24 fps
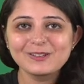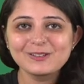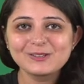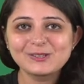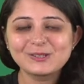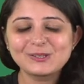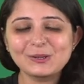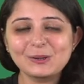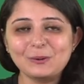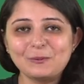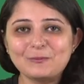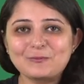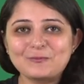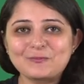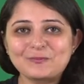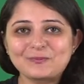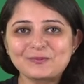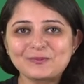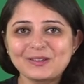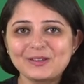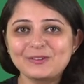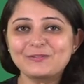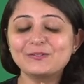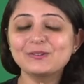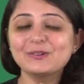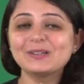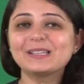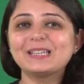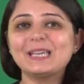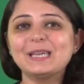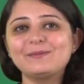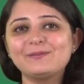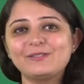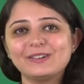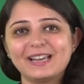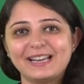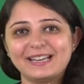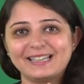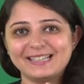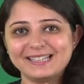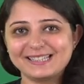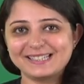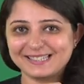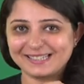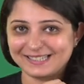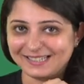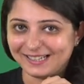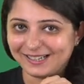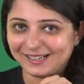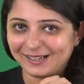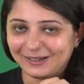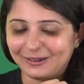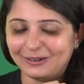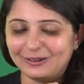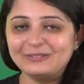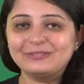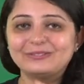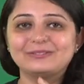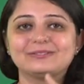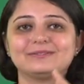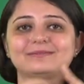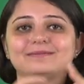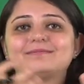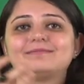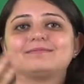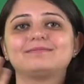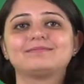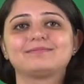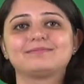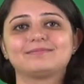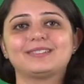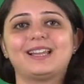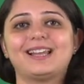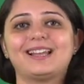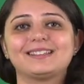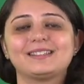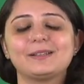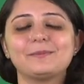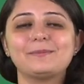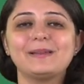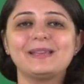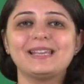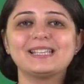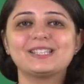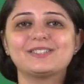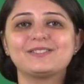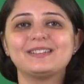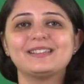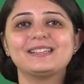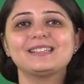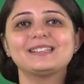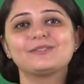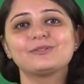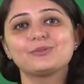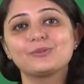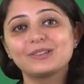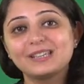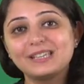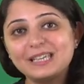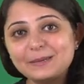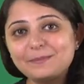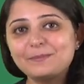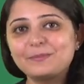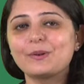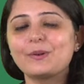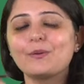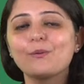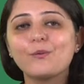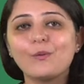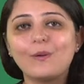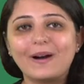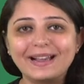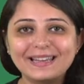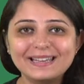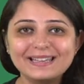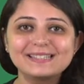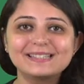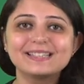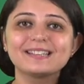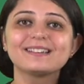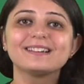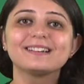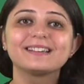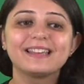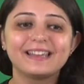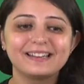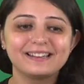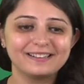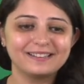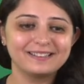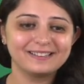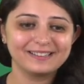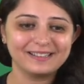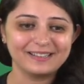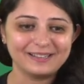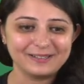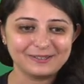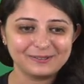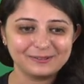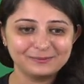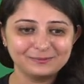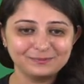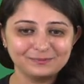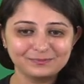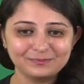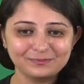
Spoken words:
So if you'll keep forgetting stuff, the best way is to keep revising again and again.